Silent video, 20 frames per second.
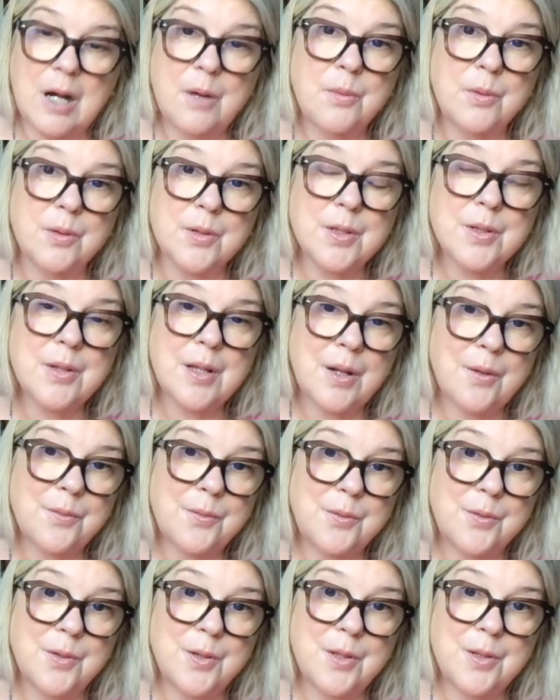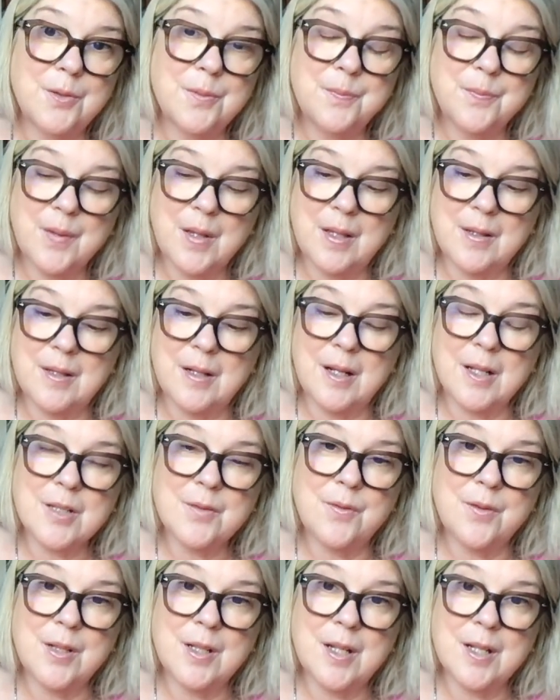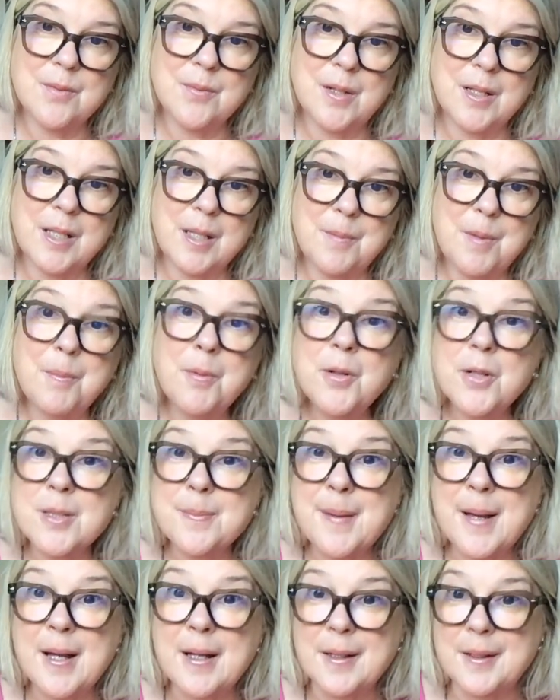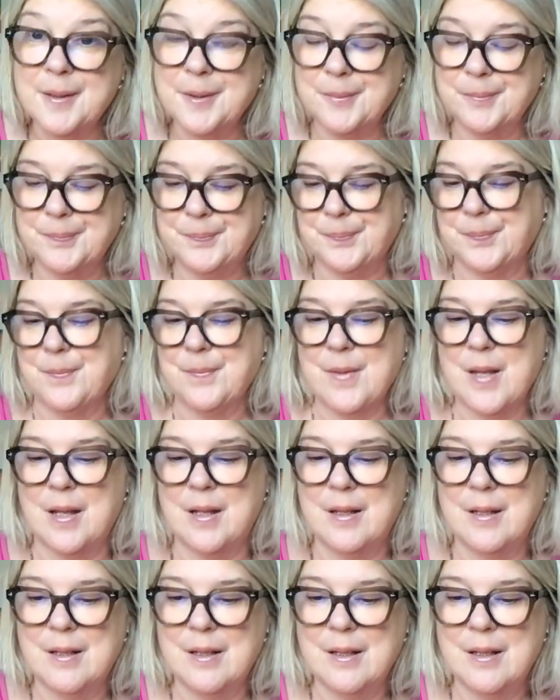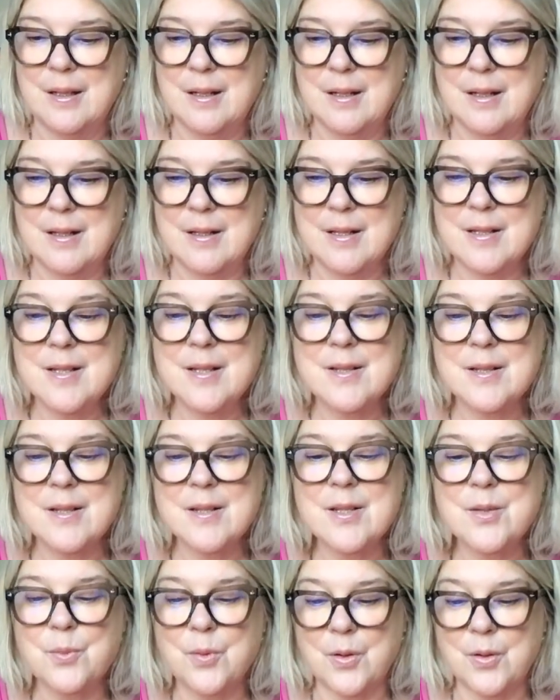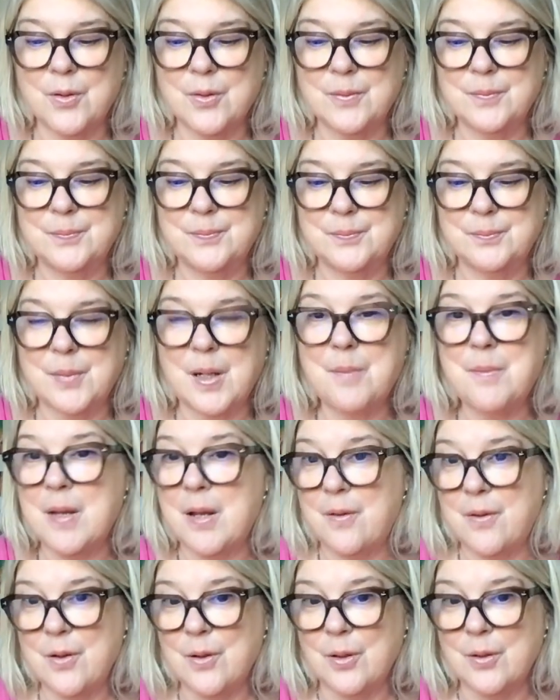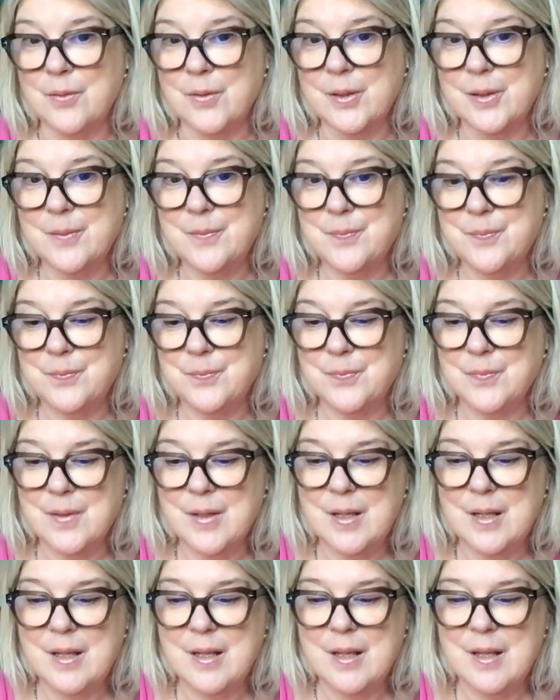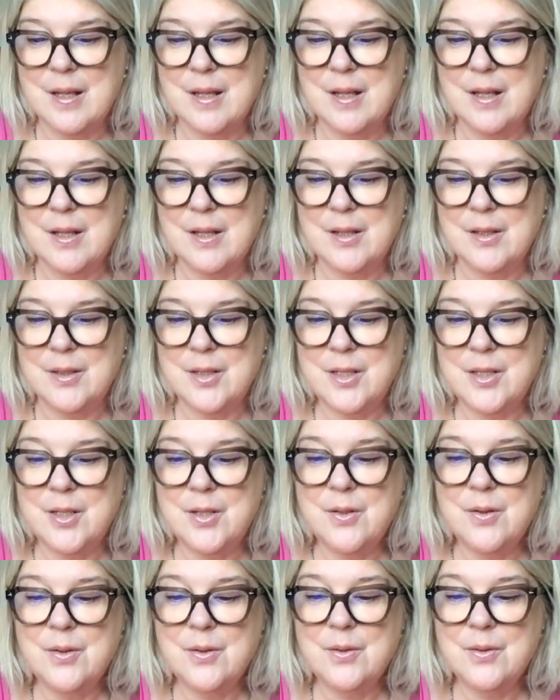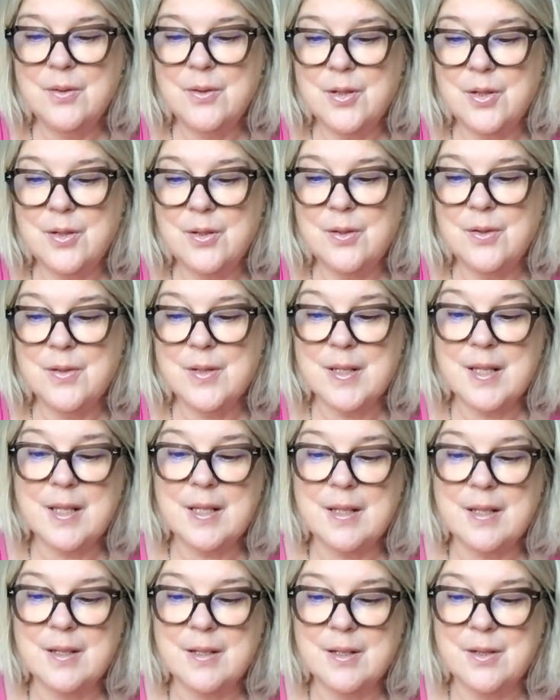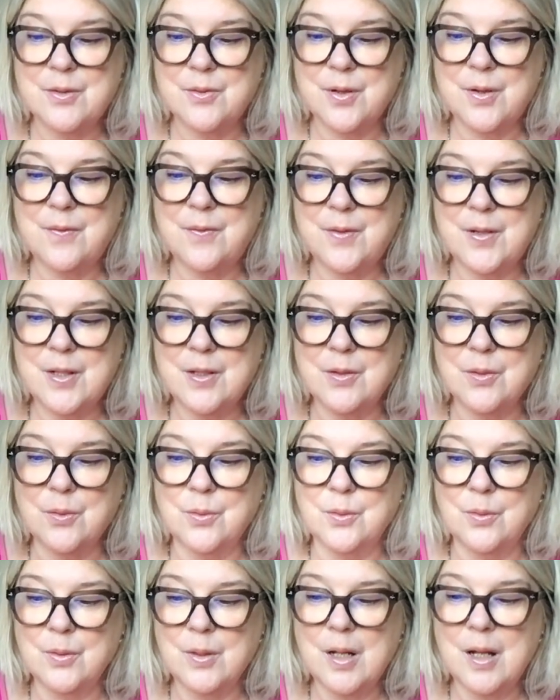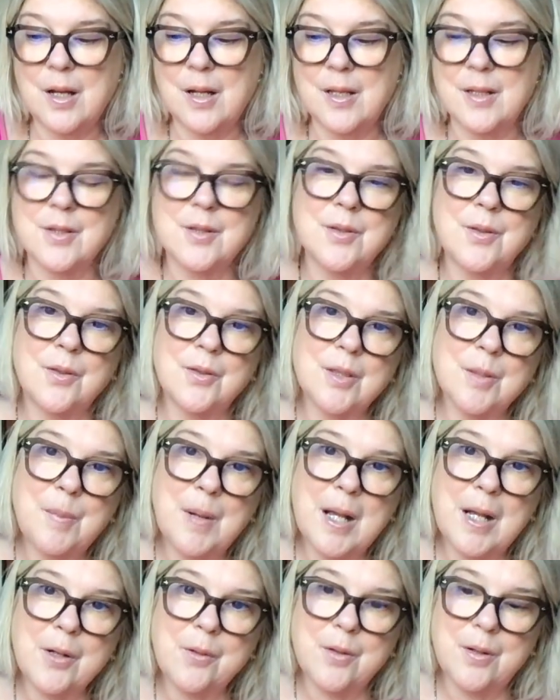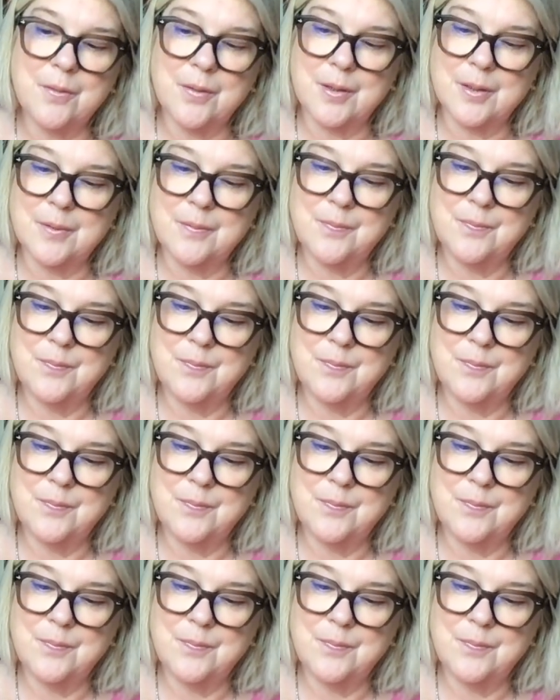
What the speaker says: will do that for you in the next few days when I get my books back. This is The Swan by Mary Oliver. Did you too see it drifting all night on the Black River?